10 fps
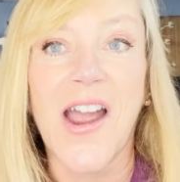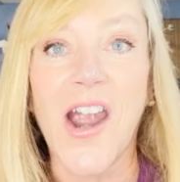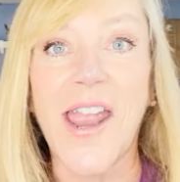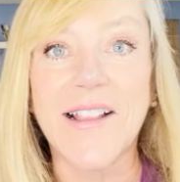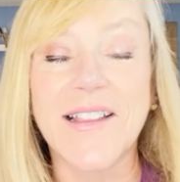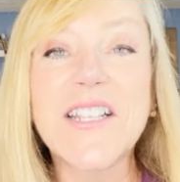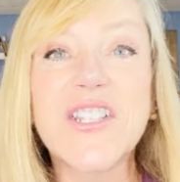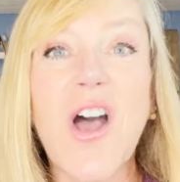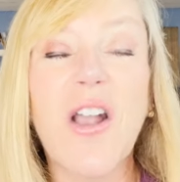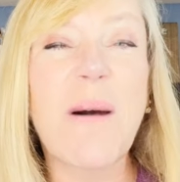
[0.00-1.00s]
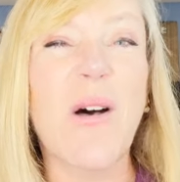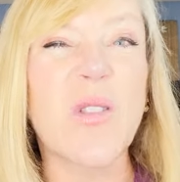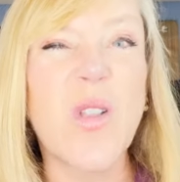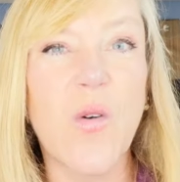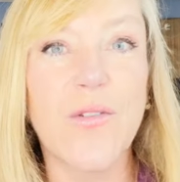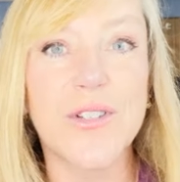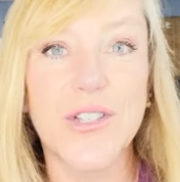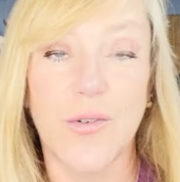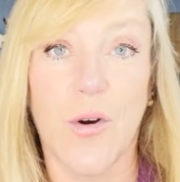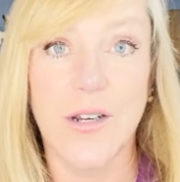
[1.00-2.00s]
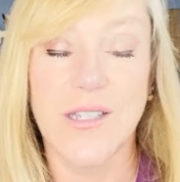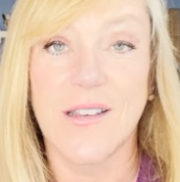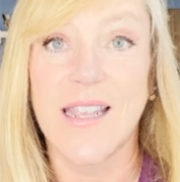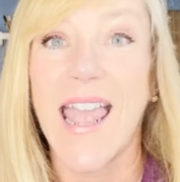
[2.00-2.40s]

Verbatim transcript: All right, let's talk about local stores.